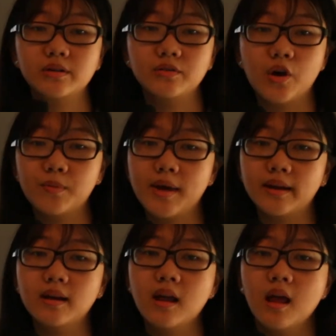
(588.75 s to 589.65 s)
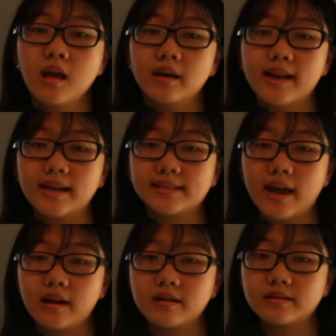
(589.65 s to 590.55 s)
domain that
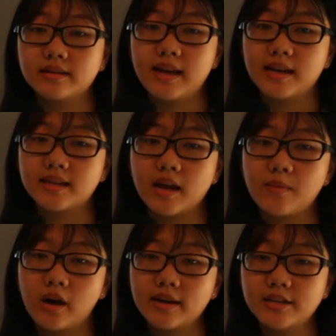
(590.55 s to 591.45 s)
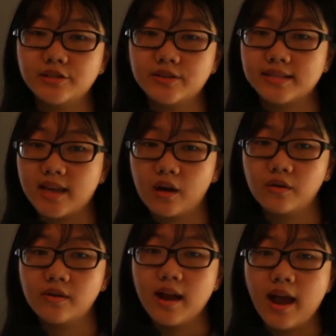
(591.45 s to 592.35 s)
tethers the antibody to the
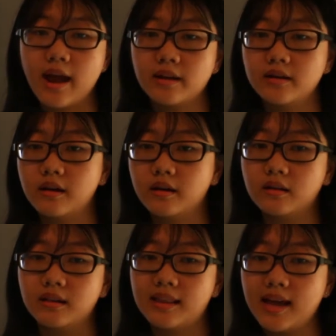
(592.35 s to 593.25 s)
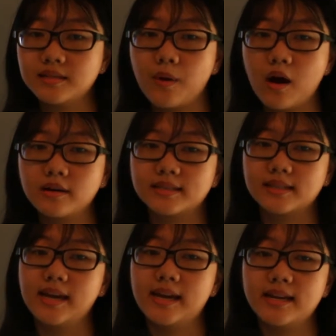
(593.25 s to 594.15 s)
cell, and the last part
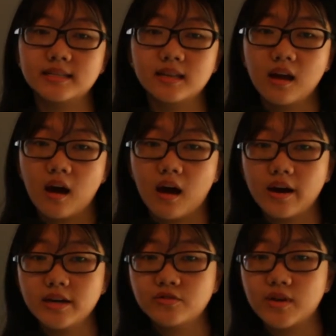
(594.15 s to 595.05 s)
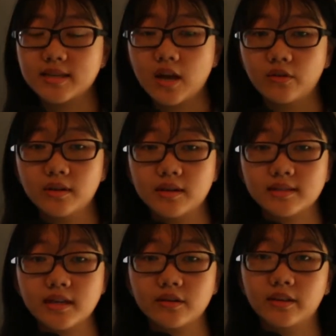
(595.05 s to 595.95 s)
is intracellular
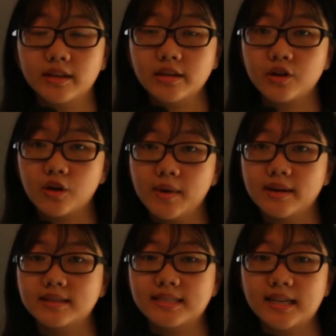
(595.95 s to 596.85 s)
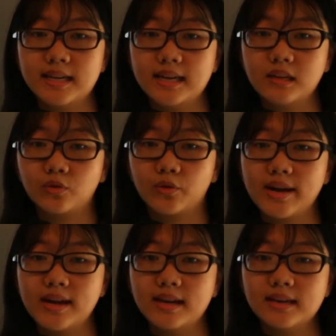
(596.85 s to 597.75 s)
signaling domain
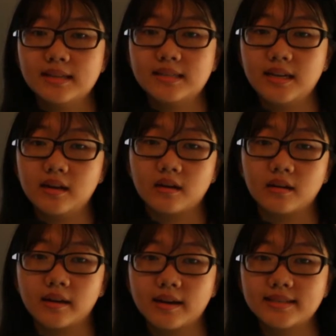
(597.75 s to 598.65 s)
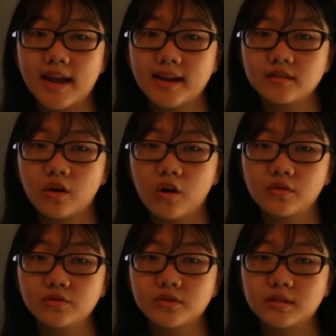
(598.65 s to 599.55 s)
CD3 zeta contains
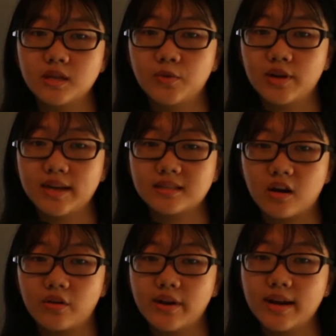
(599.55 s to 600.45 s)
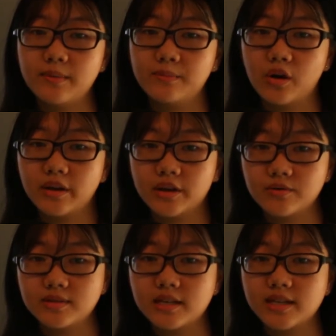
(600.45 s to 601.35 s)
co-stimulatory
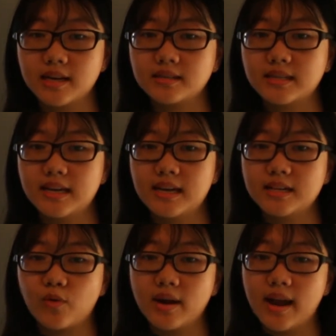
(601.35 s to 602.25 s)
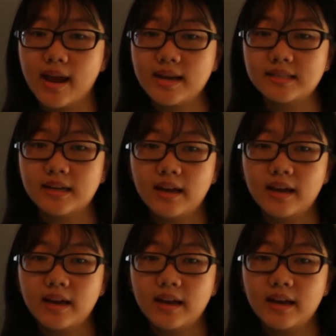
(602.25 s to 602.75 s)
molecules such as CD28